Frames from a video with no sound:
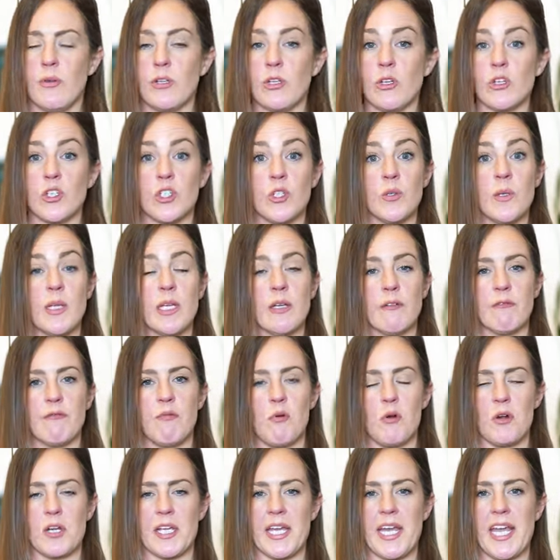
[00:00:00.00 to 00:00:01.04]
When you're shooting in
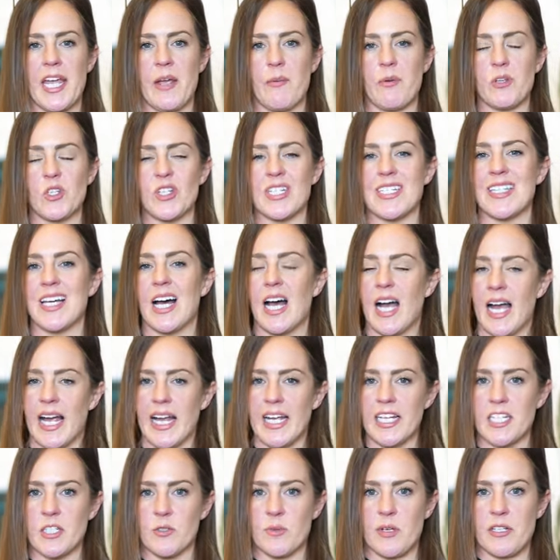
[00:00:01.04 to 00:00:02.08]
4K, which is the
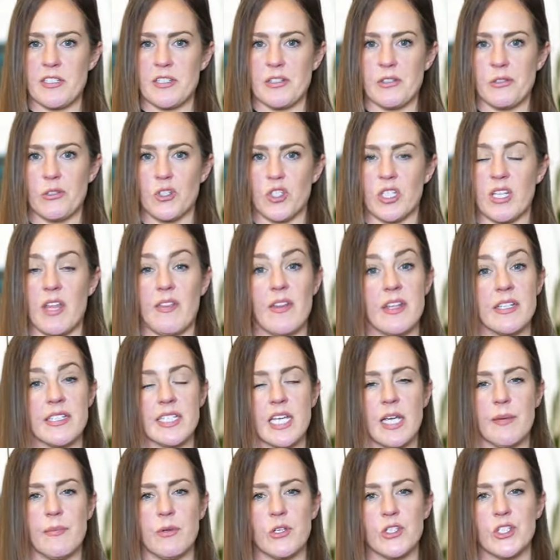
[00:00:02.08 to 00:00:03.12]
highest resolution that this
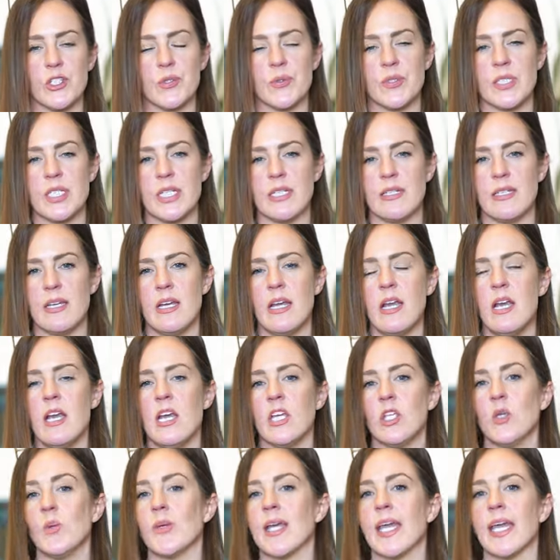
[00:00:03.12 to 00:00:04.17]
camera shoots in,
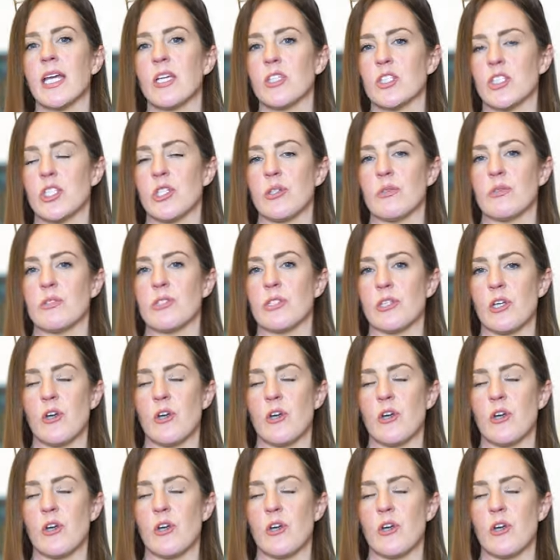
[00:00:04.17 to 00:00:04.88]
you can't shoot slow